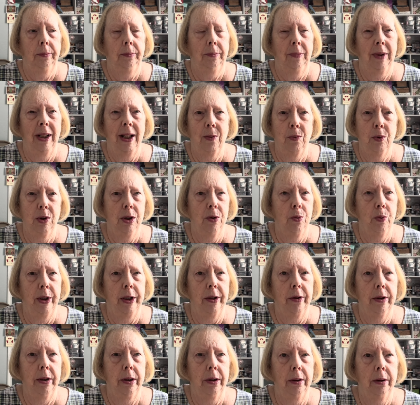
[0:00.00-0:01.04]
That was
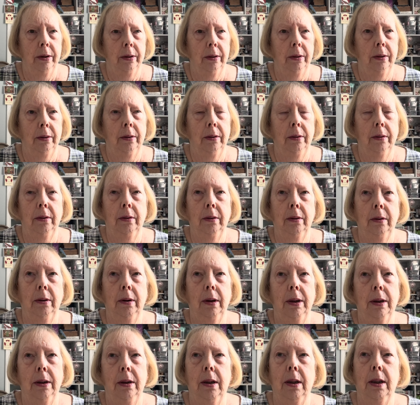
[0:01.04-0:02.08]
weird.
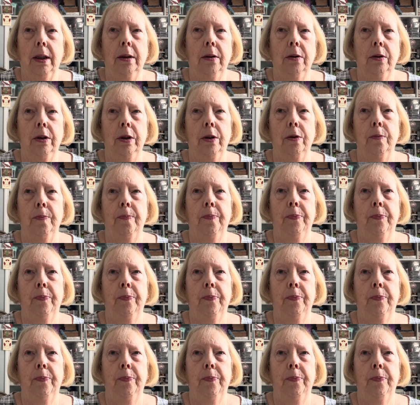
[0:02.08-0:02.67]
I don't know.